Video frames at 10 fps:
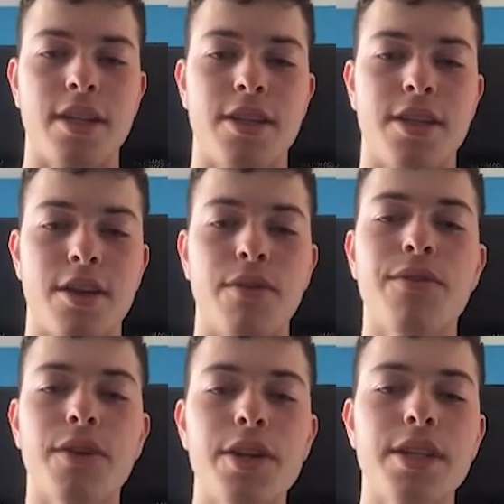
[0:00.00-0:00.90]
So
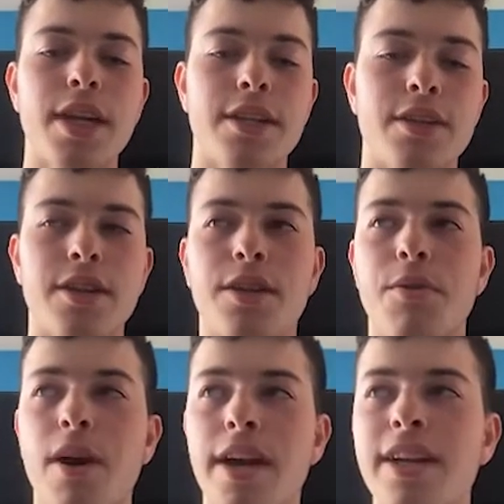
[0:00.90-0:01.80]
first I started
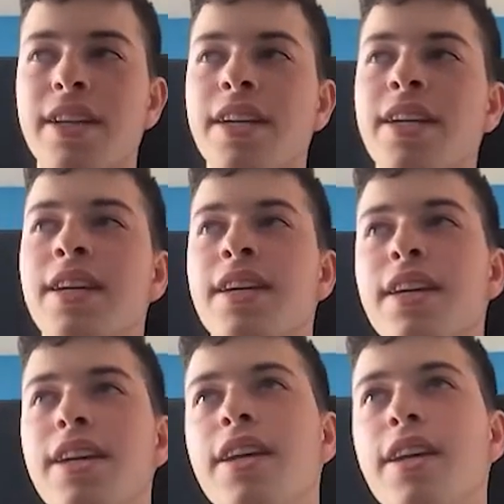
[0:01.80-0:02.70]
quietly,
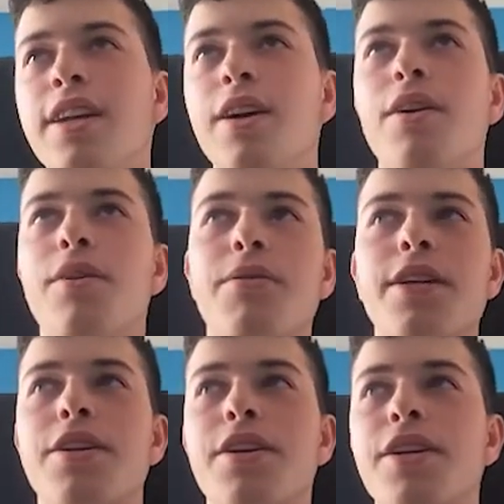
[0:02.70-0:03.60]

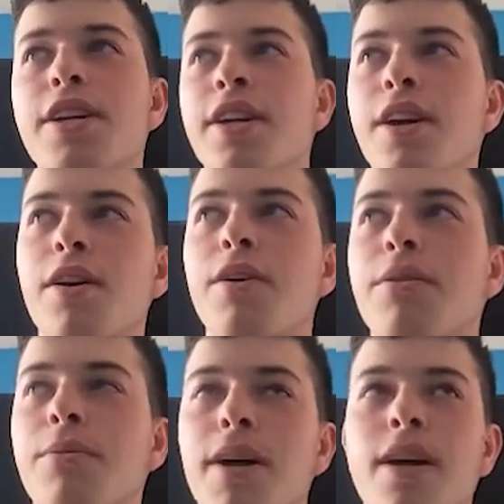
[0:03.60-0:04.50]
researching, oh,
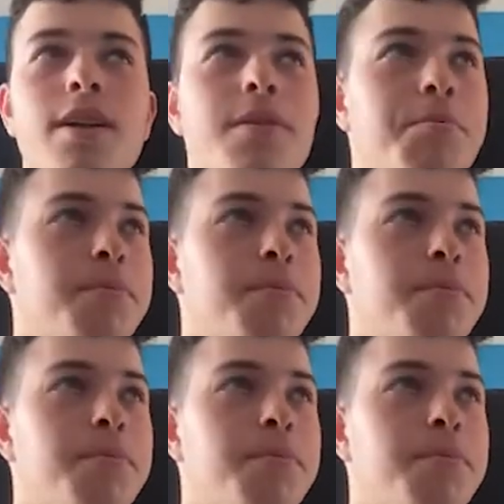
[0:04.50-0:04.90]
well,